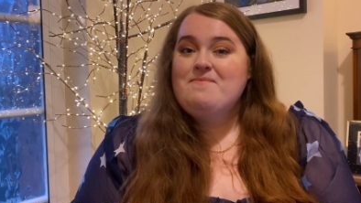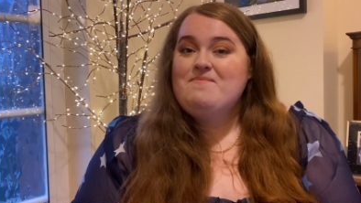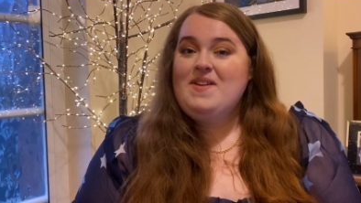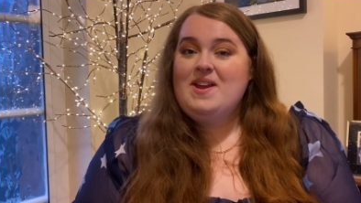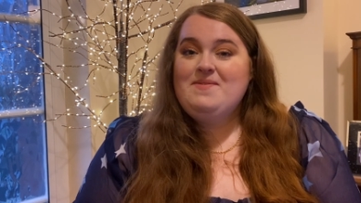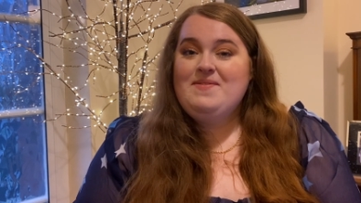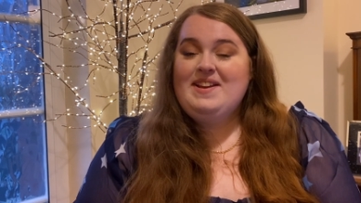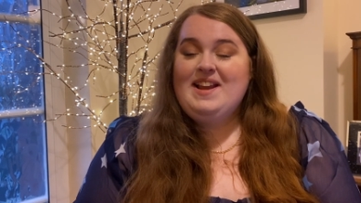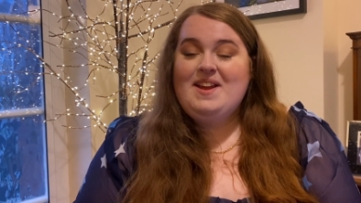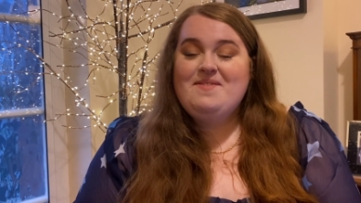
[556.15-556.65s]

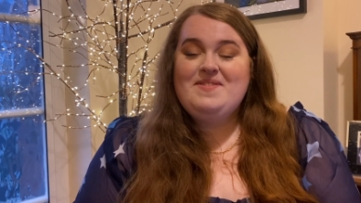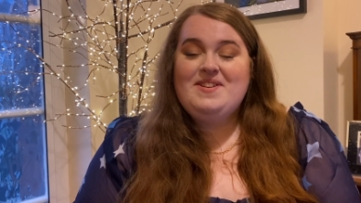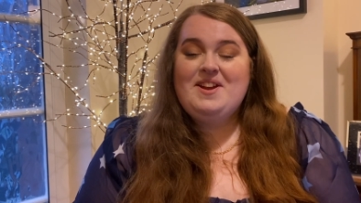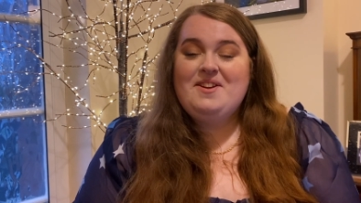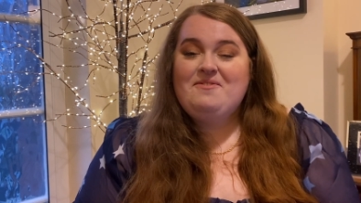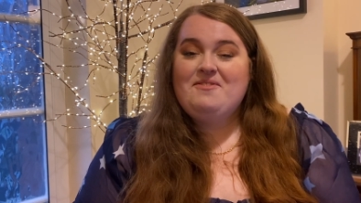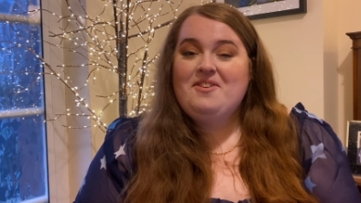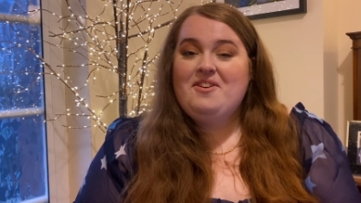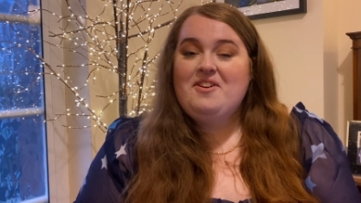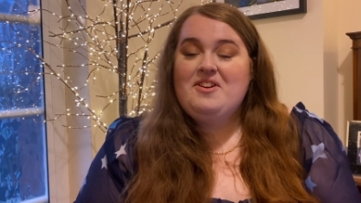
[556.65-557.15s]
Maybe let me
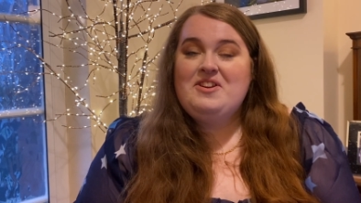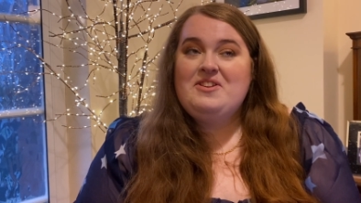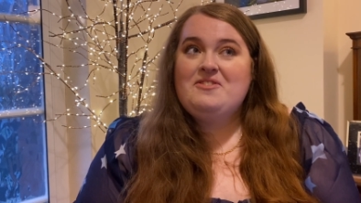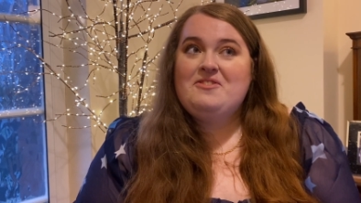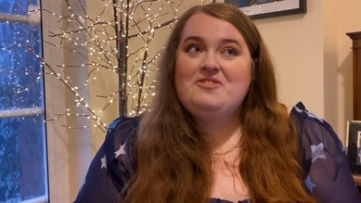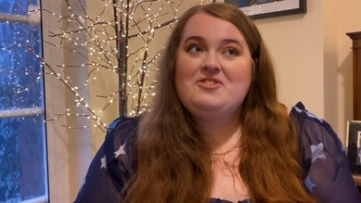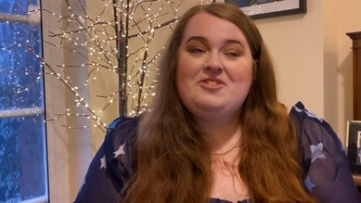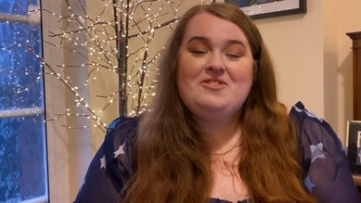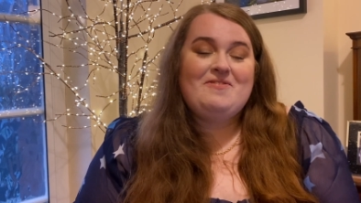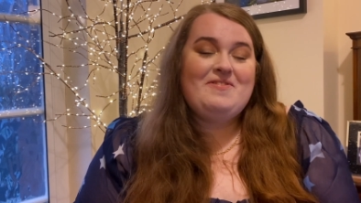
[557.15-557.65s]
know what
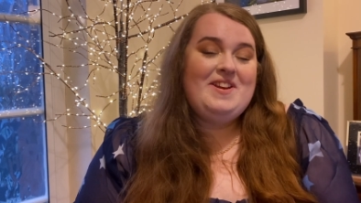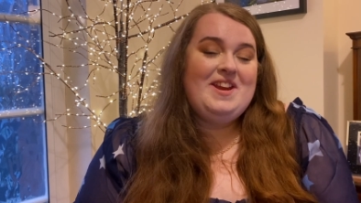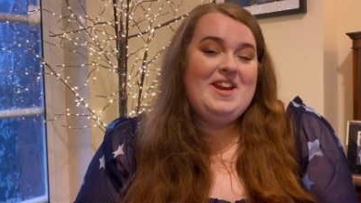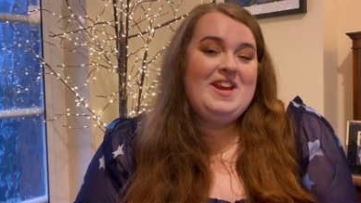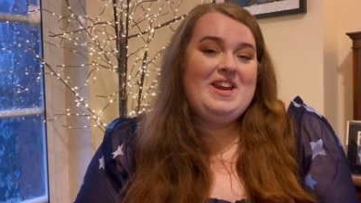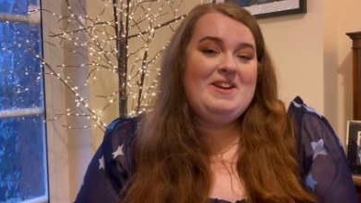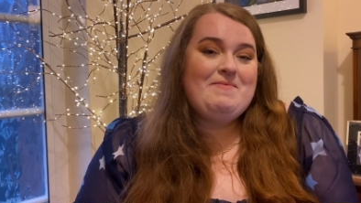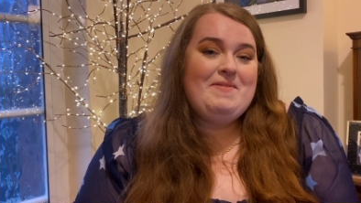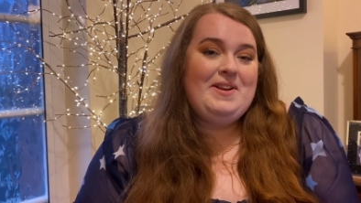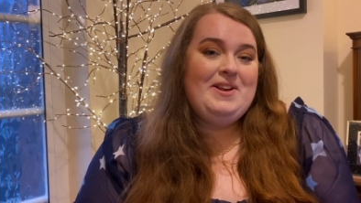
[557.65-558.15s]
your
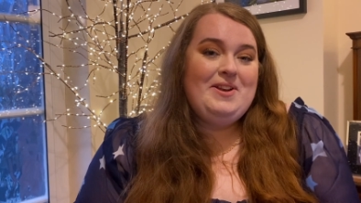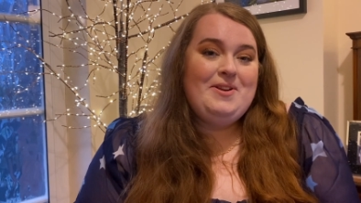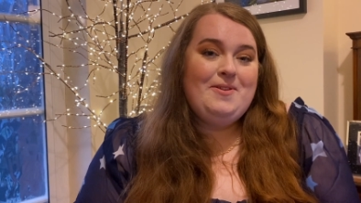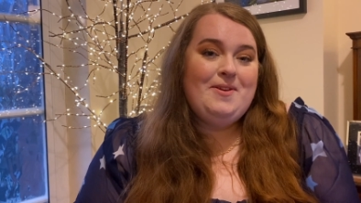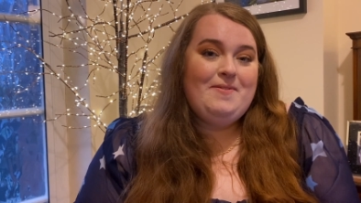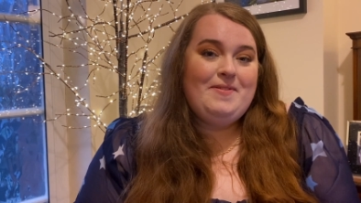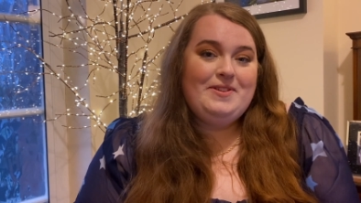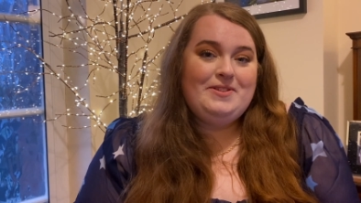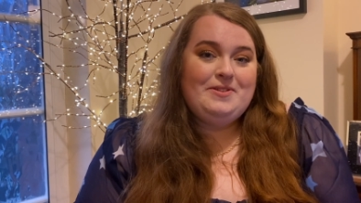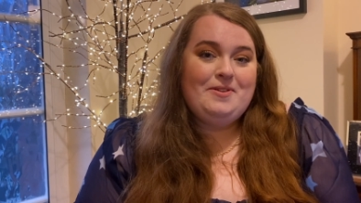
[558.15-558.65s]
dream
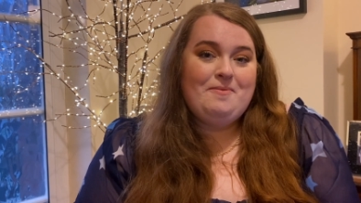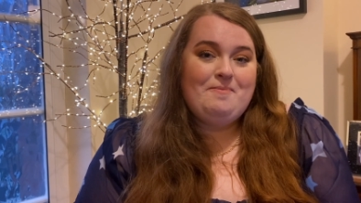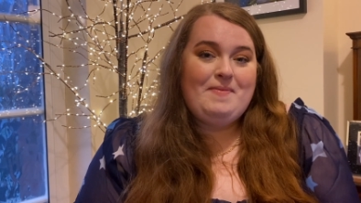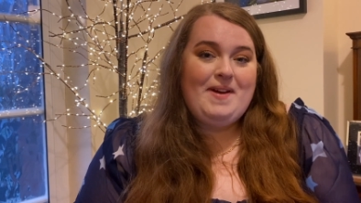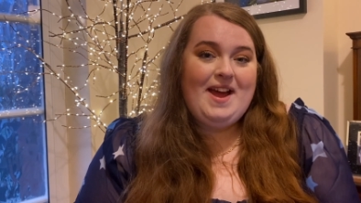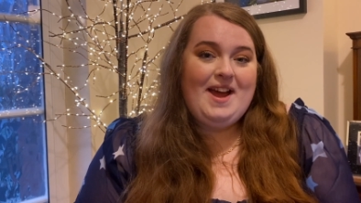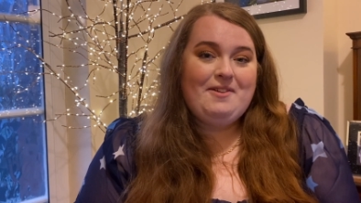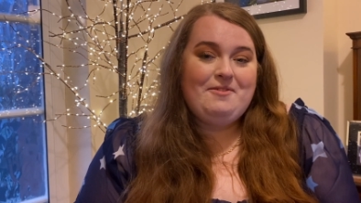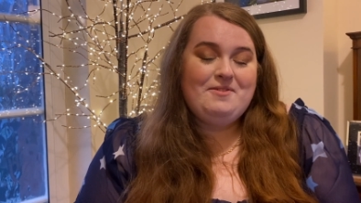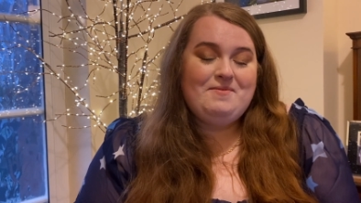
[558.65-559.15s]
Louis Vuitton
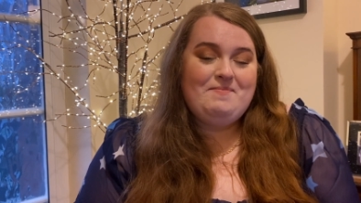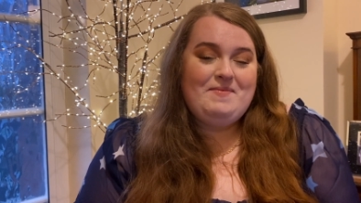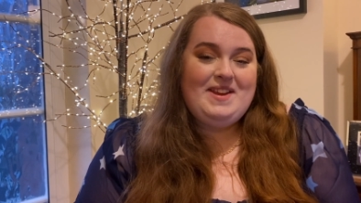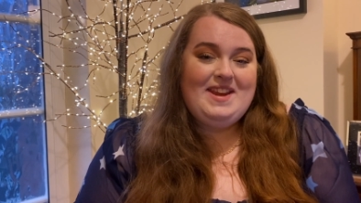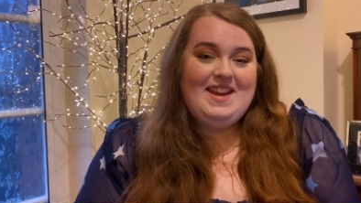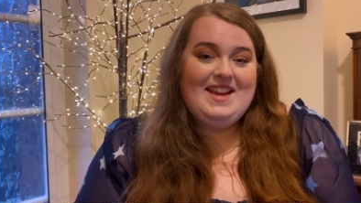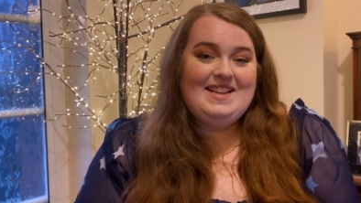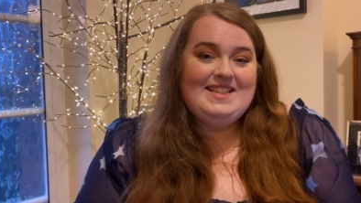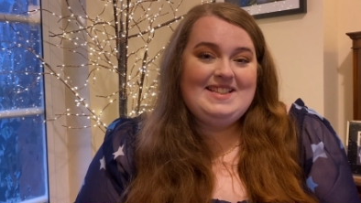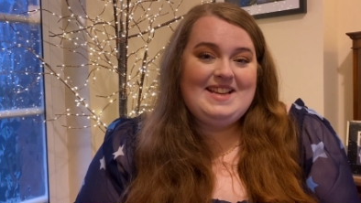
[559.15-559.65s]
bag would
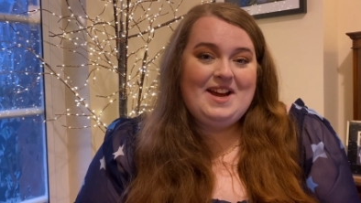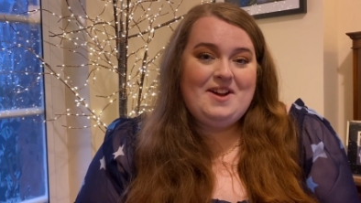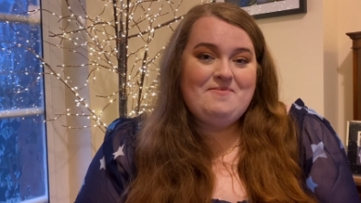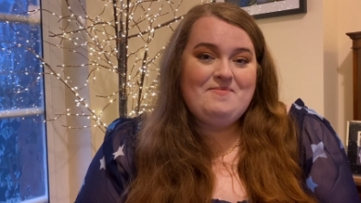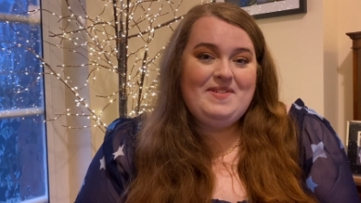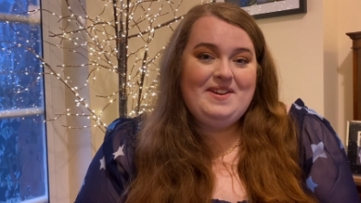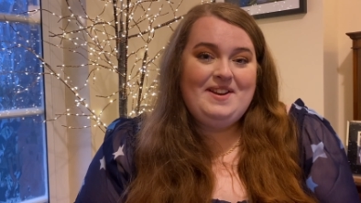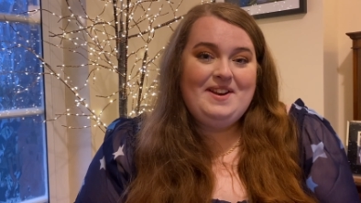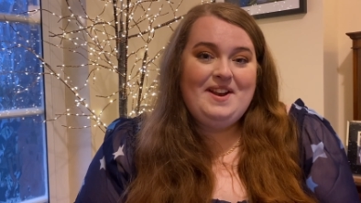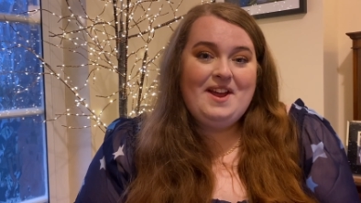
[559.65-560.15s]
be down
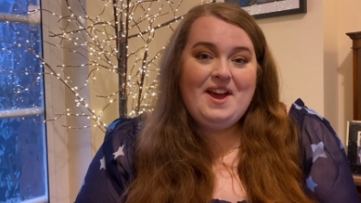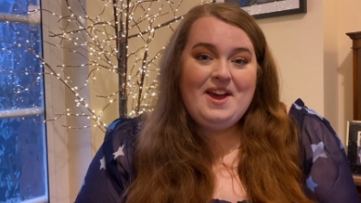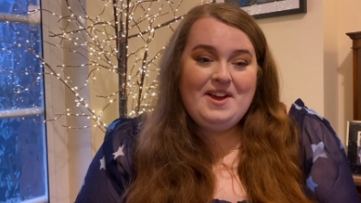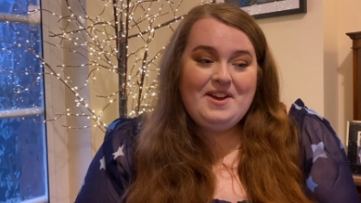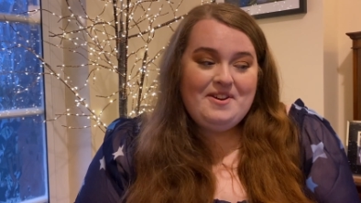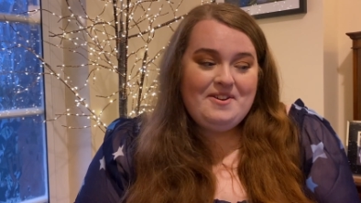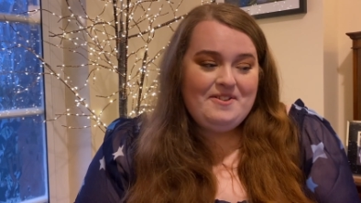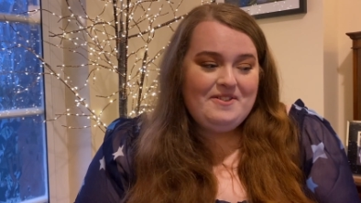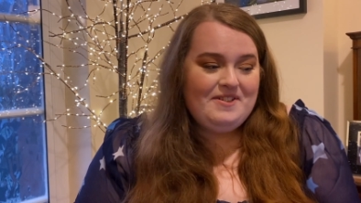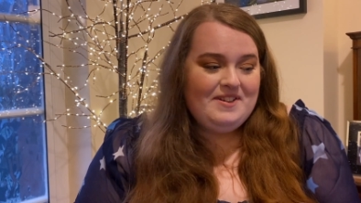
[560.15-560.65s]

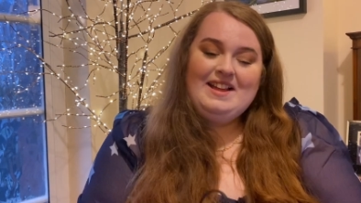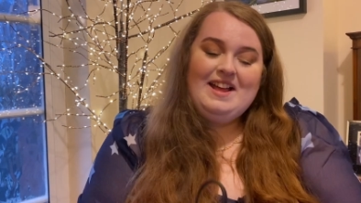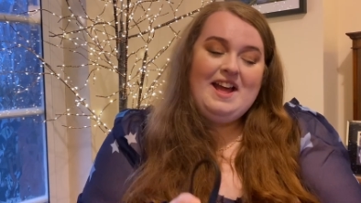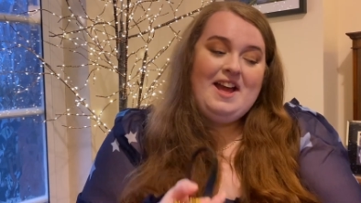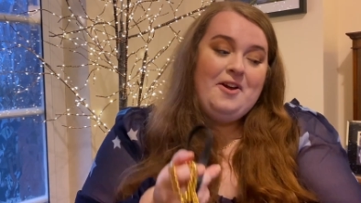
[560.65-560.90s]
below.